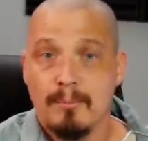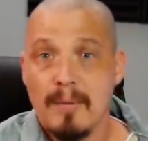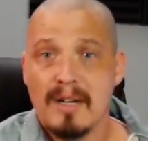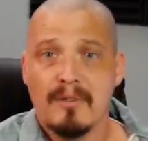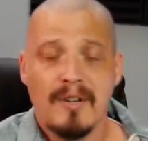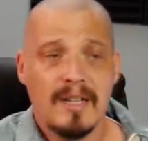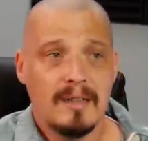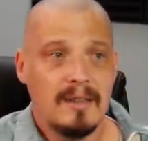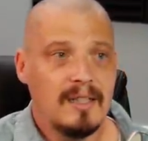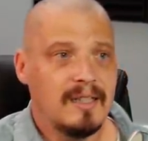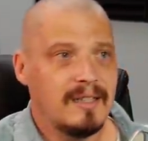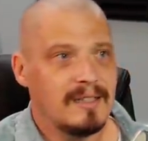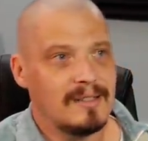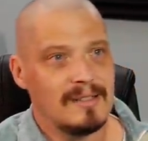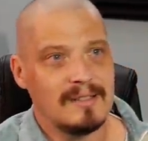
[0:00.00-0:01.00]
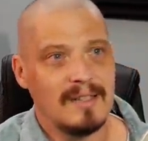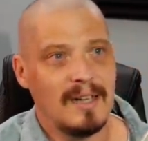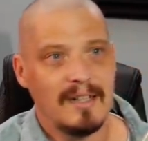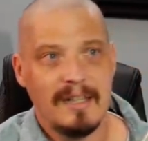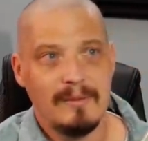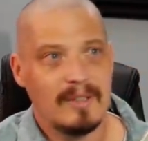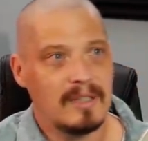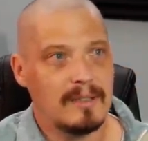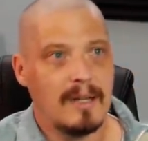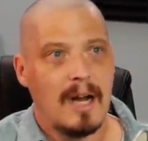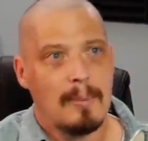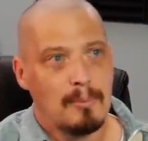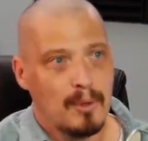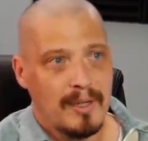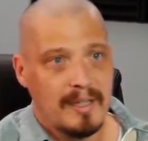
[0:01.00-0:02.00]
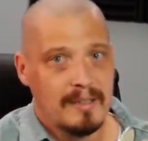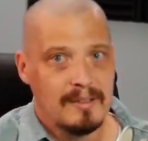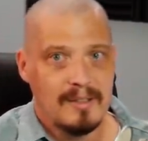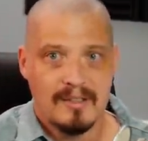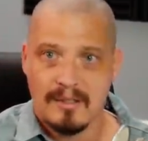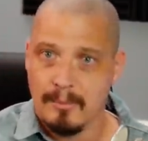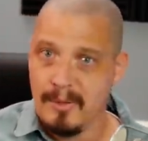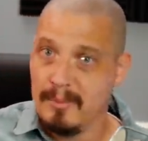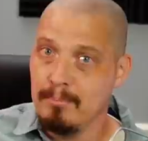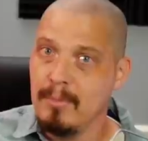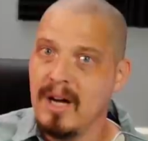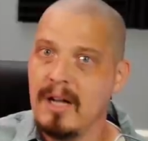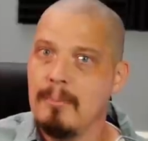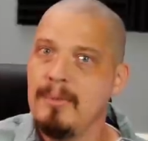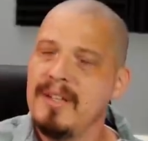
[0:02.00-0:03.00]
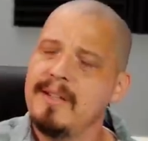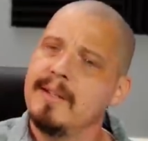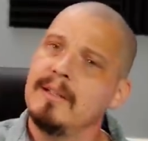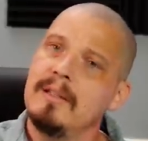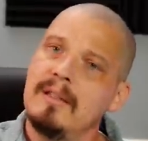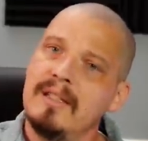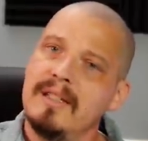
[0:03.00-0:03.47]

Matter of fact, Linux is not even an operating system, in my opinion.